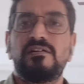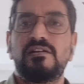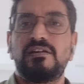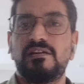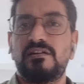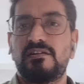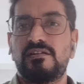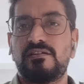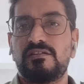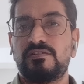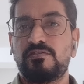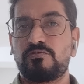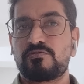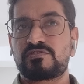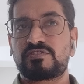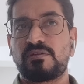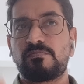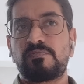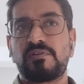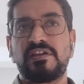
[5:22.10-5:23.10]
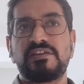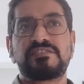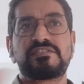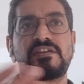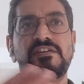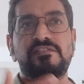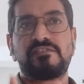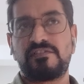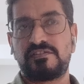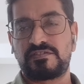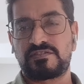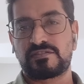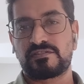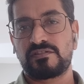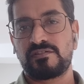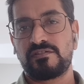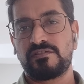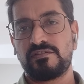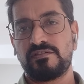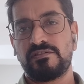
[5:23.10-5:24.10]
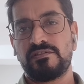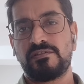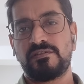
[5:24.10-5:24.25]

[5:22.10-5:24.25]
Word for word: And your supply chain risk.